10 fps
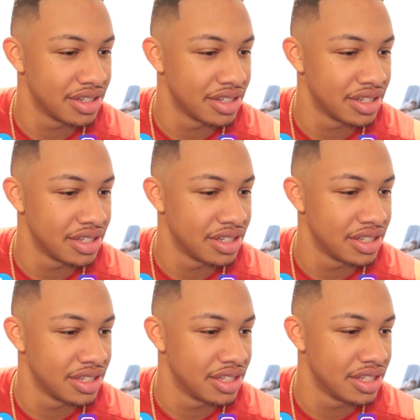
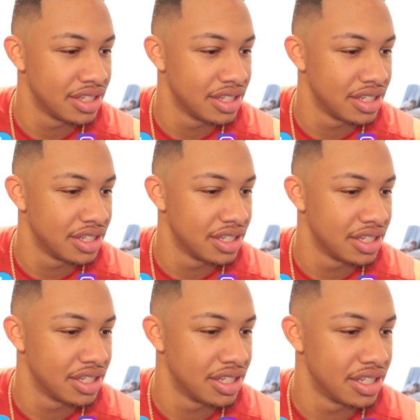
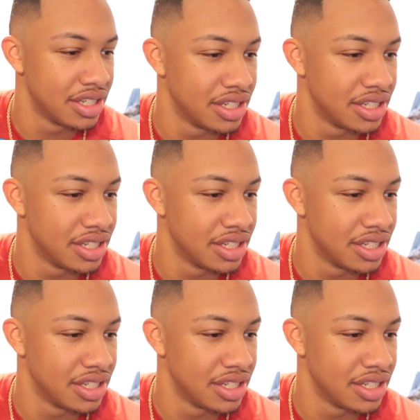[no speech]